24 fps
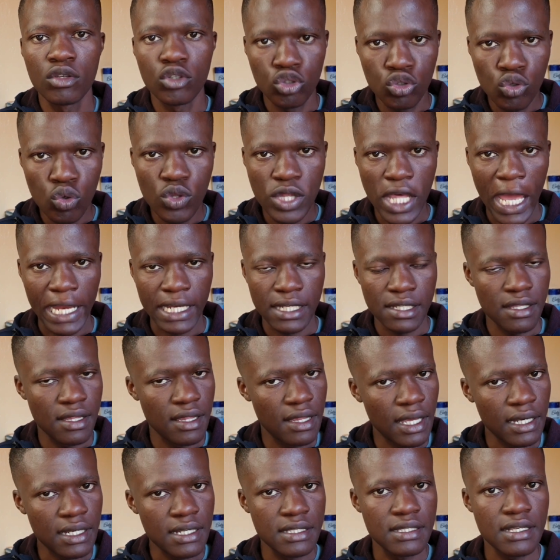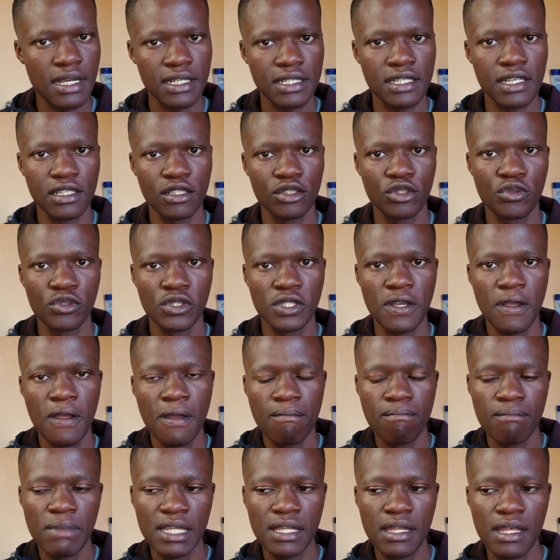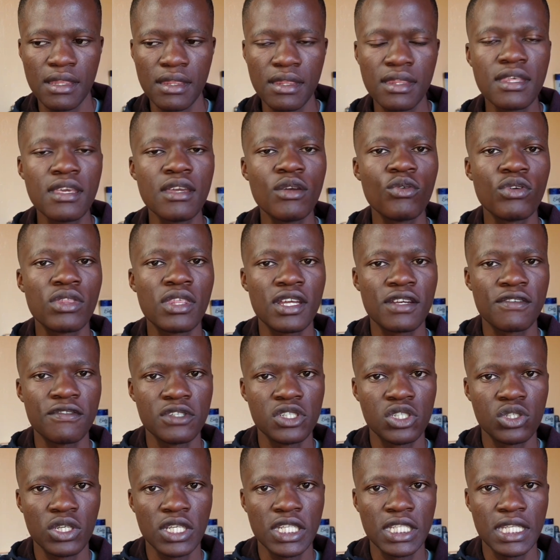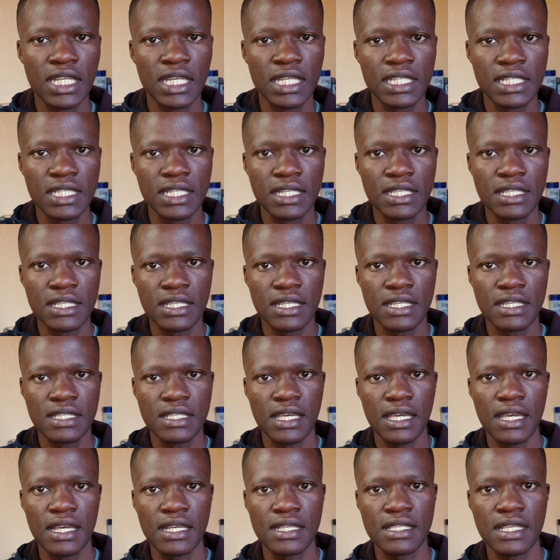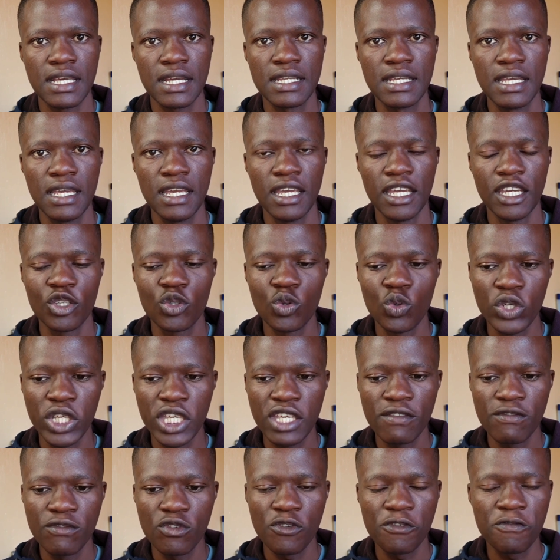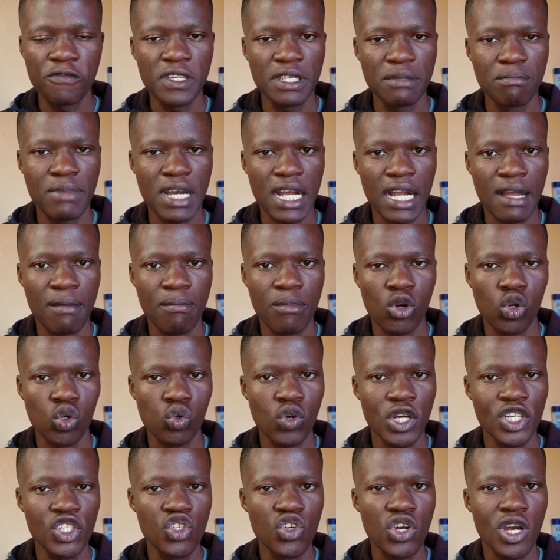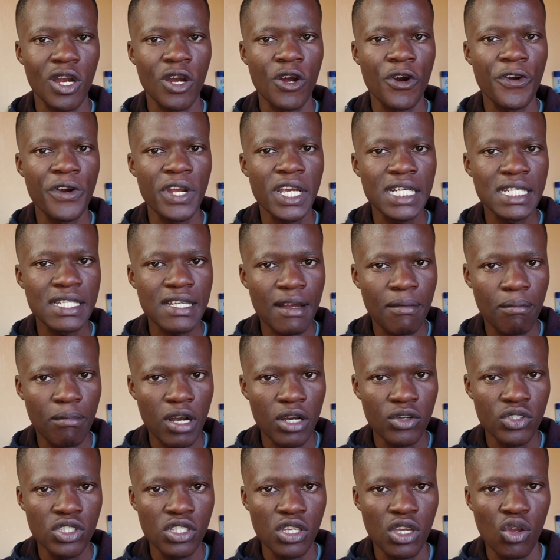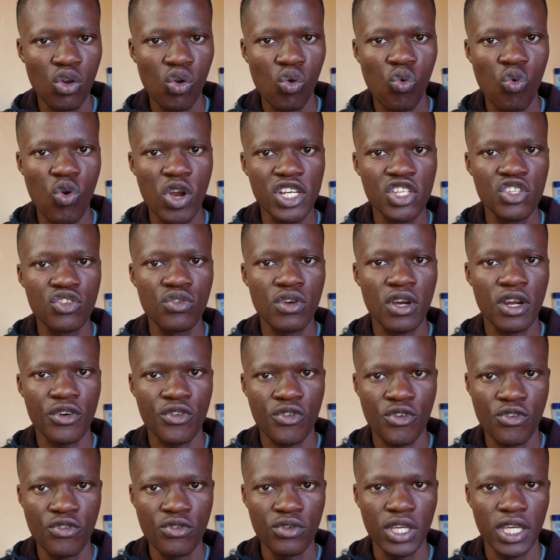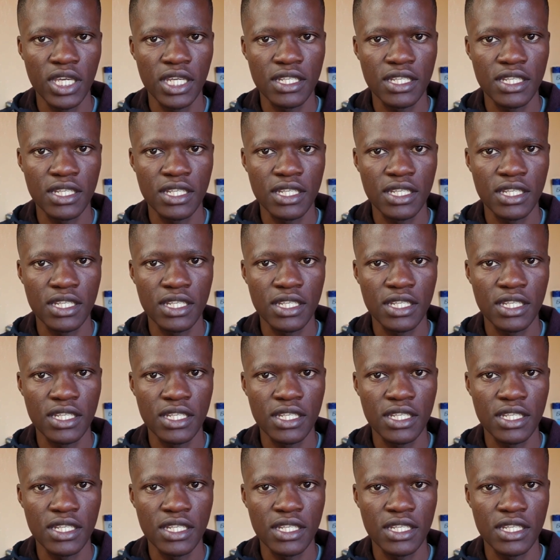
Do that. That is actually good. But the thing with artificial intelligence is the case that it will give you feedback about what you are correct about, what you are wrong.